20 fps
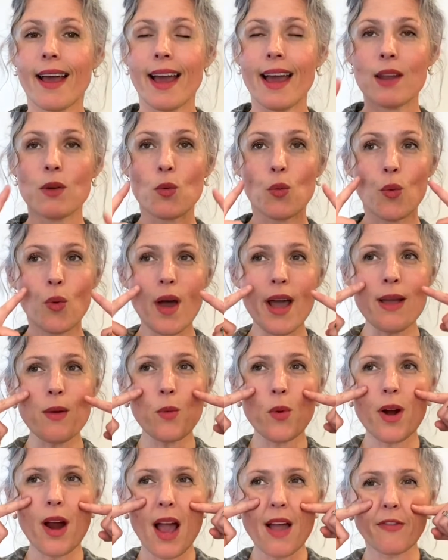And right
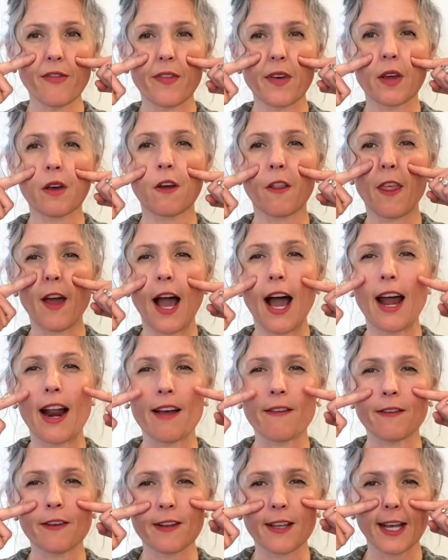where I feel that,
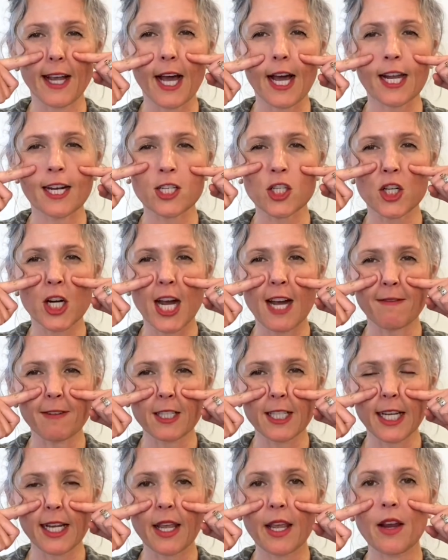I feel it kind of
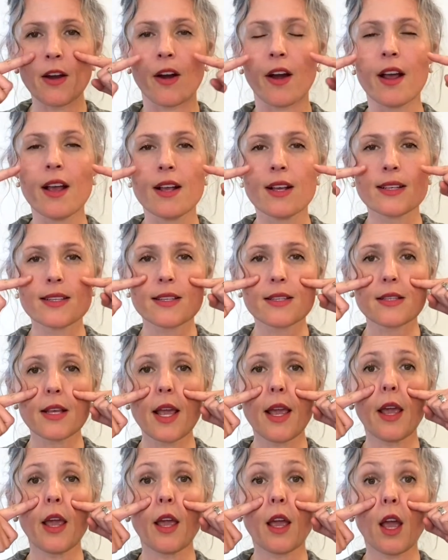traveling here.
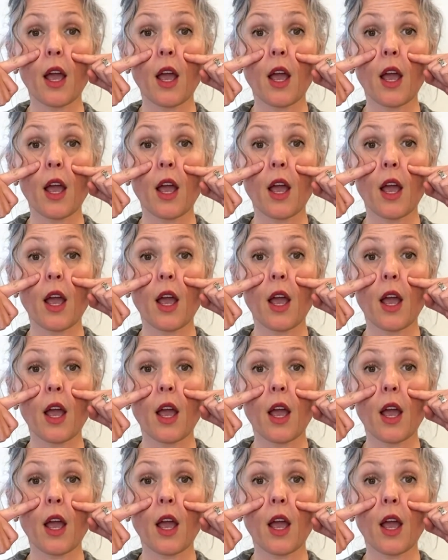Sing.